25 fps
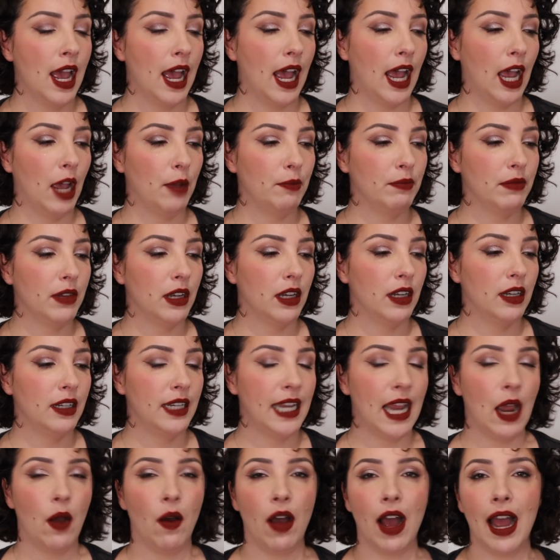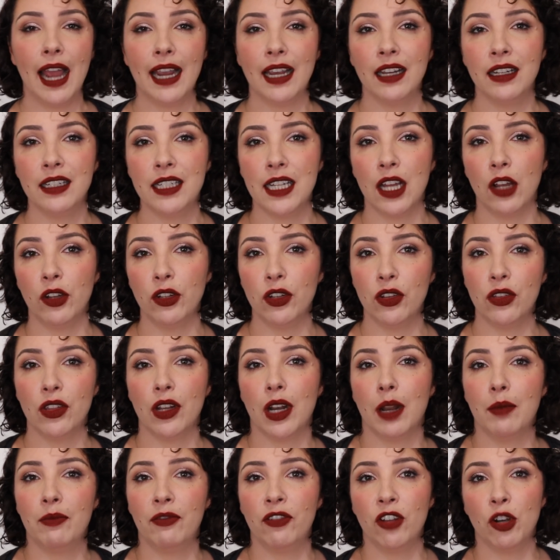Now I can tell you
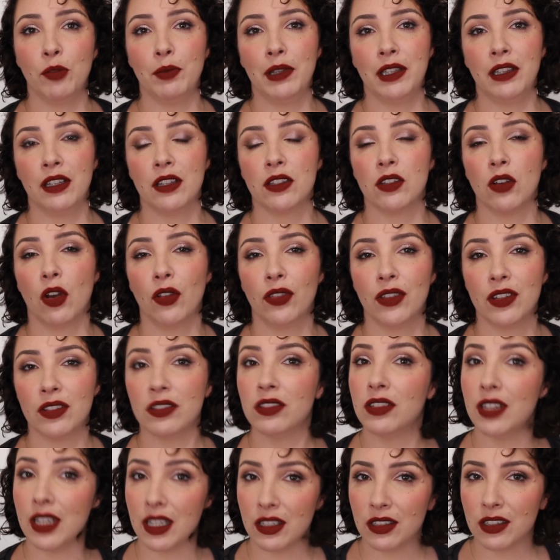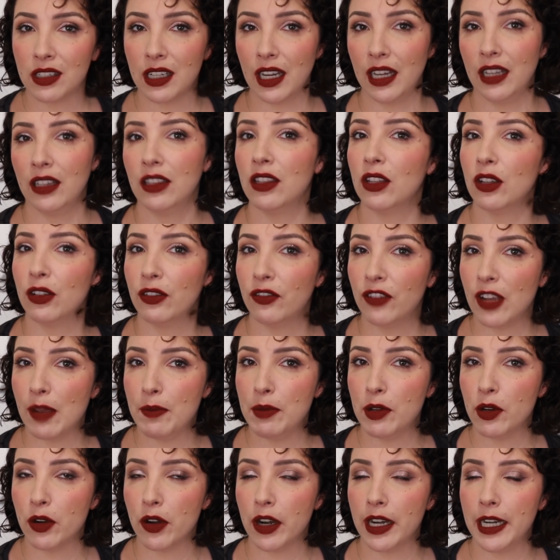that I'm filming this on the 16th of
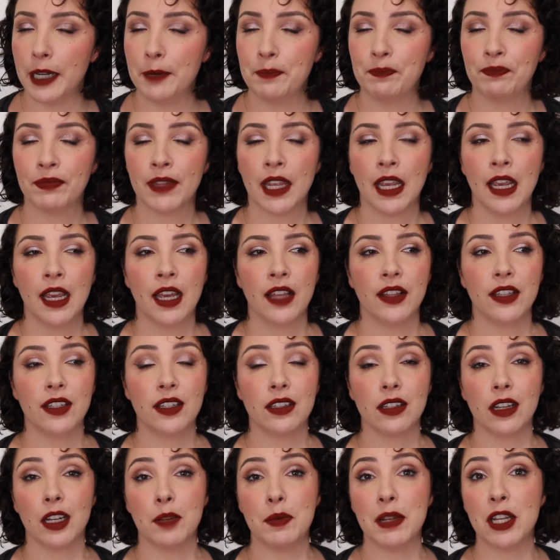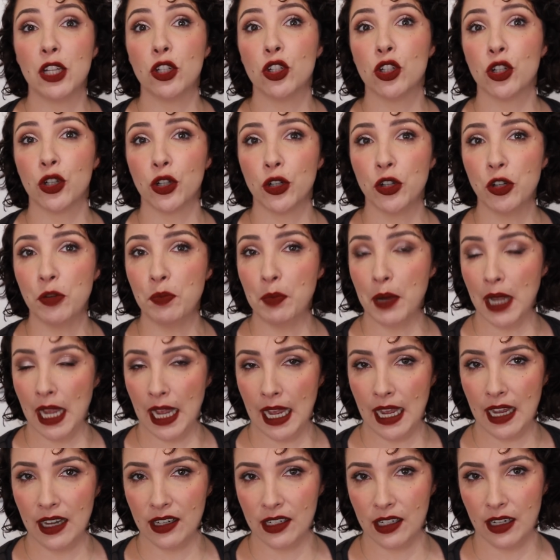February. This is going to be a
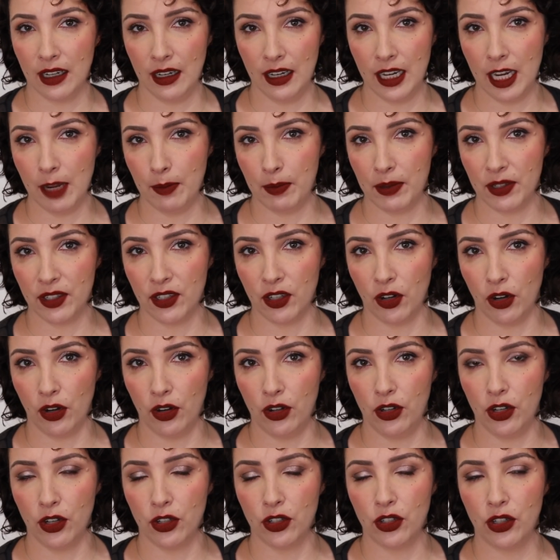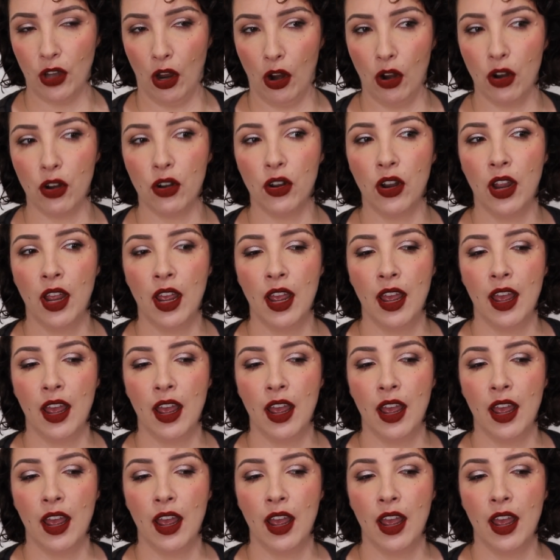two-parter episode, so